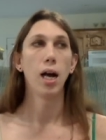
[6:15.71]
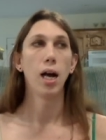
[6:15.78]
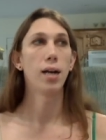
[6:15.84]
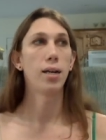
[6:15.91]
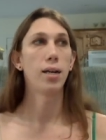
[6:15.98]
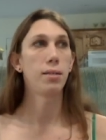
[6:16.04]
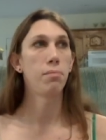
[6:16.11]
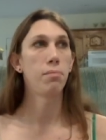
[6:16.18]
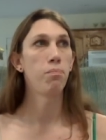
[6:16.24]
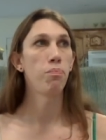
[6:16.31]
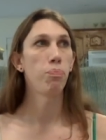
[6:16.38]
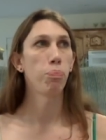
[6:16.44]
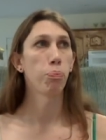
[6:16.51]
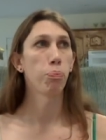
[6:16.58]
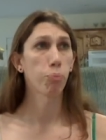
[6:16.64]
You
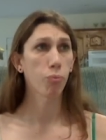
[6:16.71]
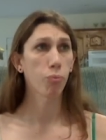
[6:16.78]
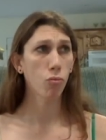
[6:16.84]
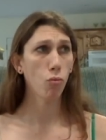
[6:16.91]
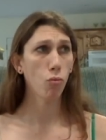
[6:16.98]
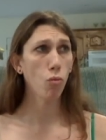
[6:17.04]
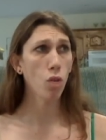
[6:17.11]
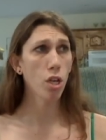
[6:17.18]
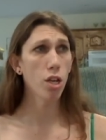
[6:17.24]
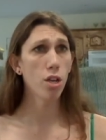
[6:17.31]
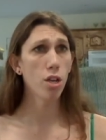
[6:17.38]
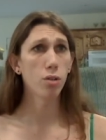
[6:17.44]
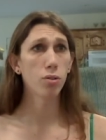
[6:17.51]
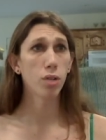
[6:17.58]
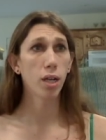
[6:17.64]

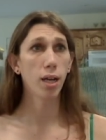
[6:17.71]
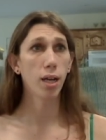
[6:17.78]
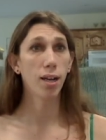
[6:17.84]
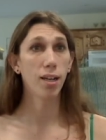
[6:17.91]
know,